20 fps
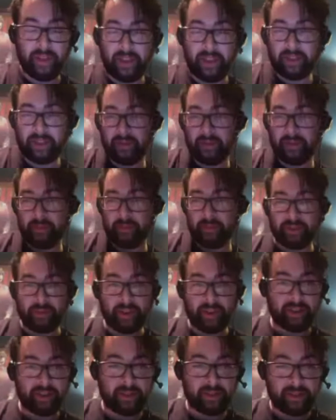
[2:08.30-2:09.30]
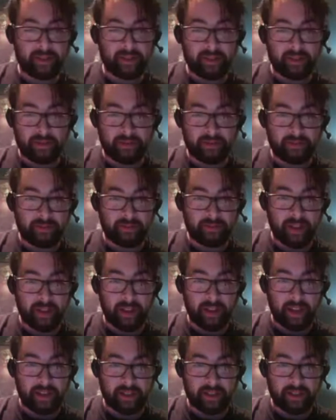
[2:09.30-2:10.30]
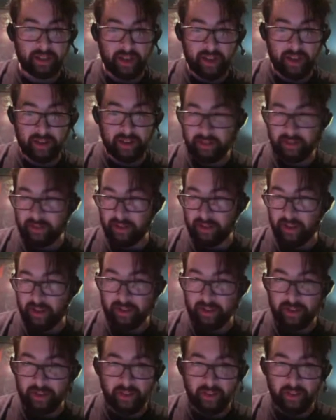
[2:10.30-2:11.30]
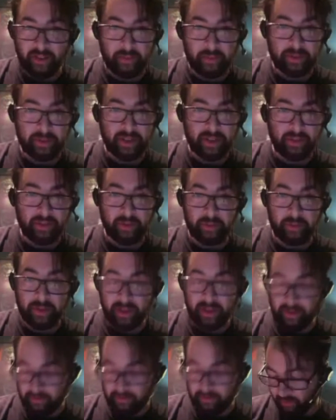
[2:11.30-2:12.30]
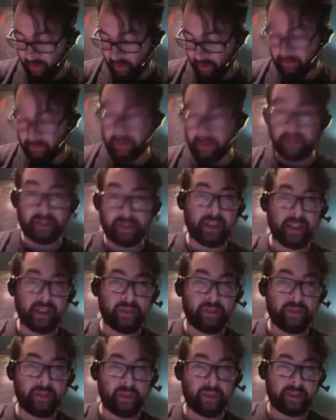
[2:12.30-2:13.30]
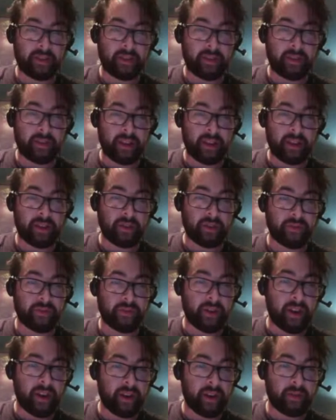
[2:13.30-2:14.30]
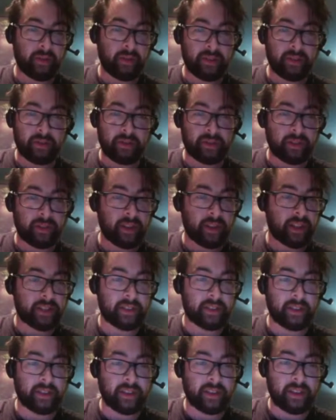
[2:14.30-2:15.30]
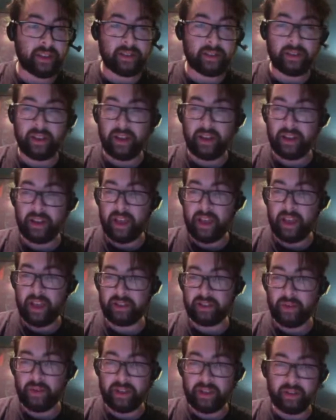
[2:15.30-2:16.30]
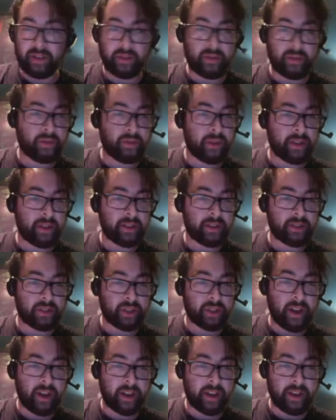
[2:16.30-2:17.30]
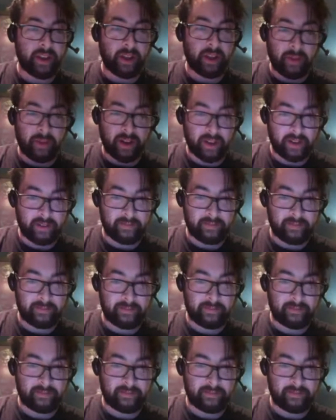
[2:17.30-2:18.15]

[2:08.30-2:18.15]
think the best way to let John talk for himself would be for him just to give a quick intro for anyone who's listening and has no idea who is John L. Monk.